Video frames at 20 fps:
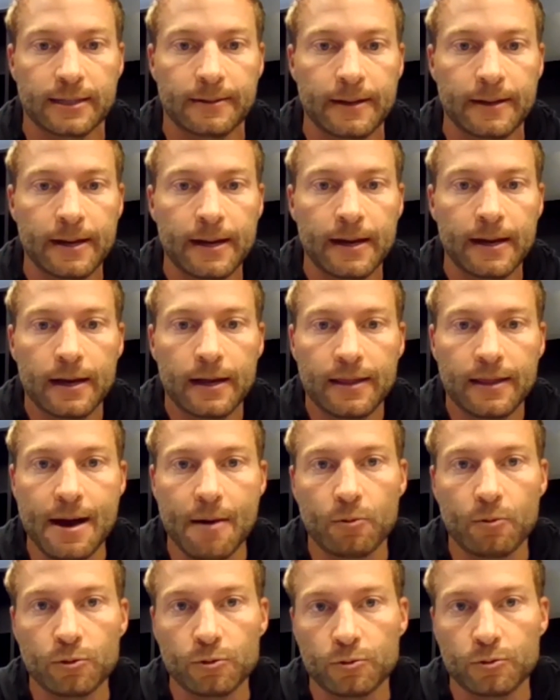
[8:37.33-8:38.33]
And
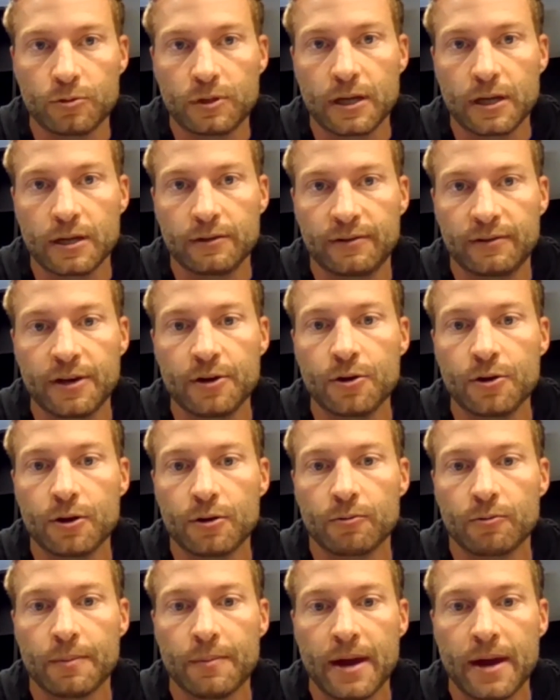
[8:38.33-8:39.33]
that will continue
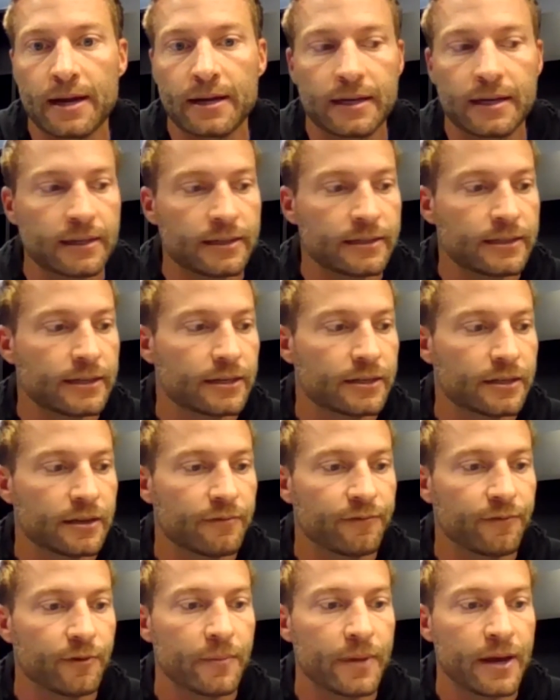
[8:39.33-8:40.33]
to remain
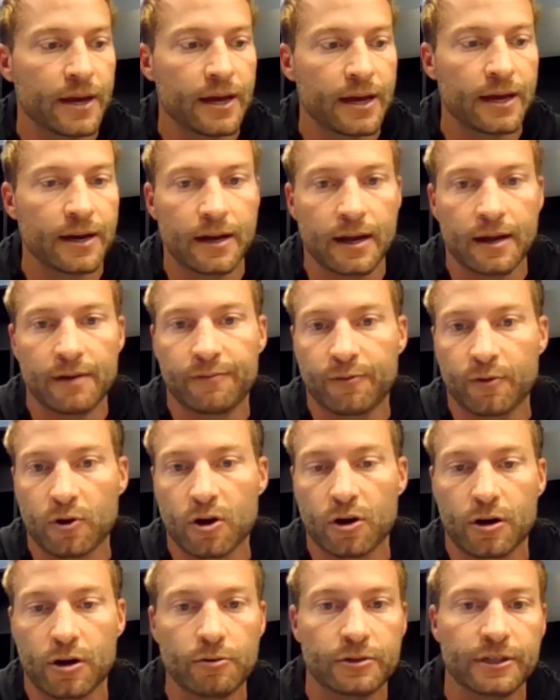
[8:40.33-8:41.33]
consistent for me and, and for
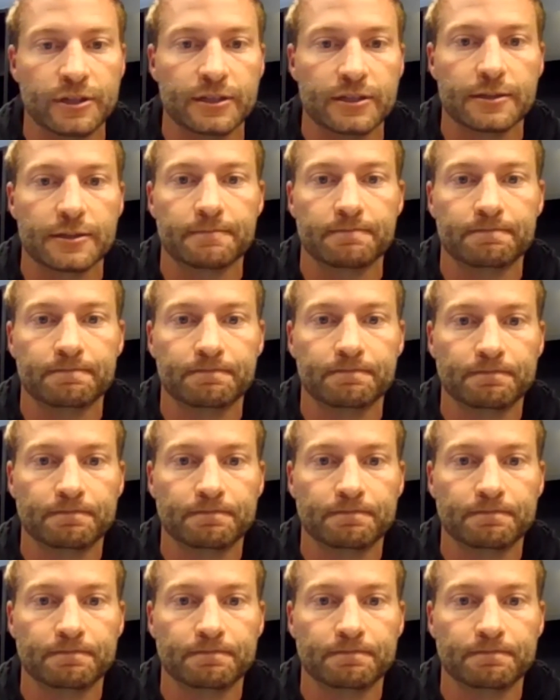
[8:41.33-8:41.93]
our coaches.